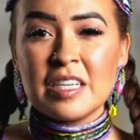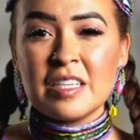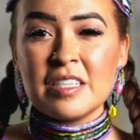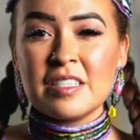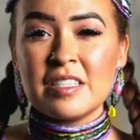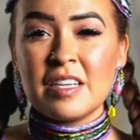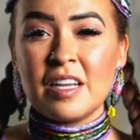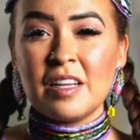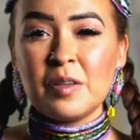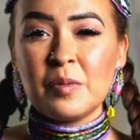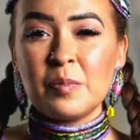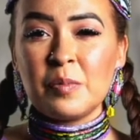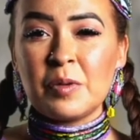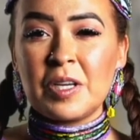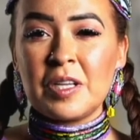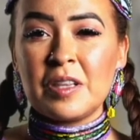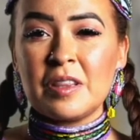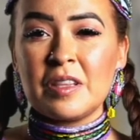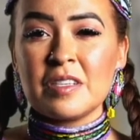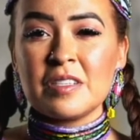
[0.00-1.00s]
to
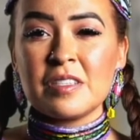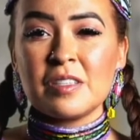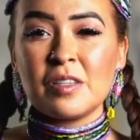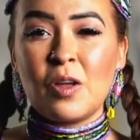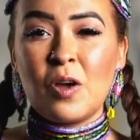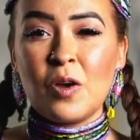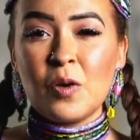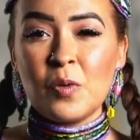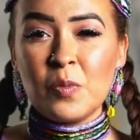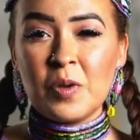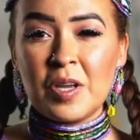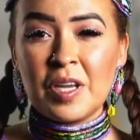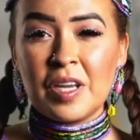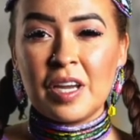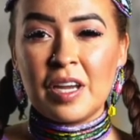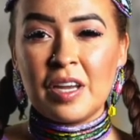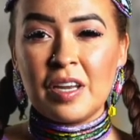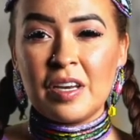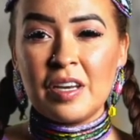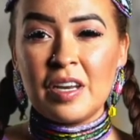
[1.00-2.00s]
celebrate this long
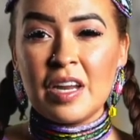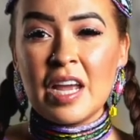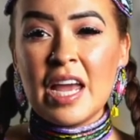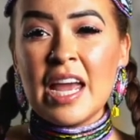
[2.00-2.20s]
weekend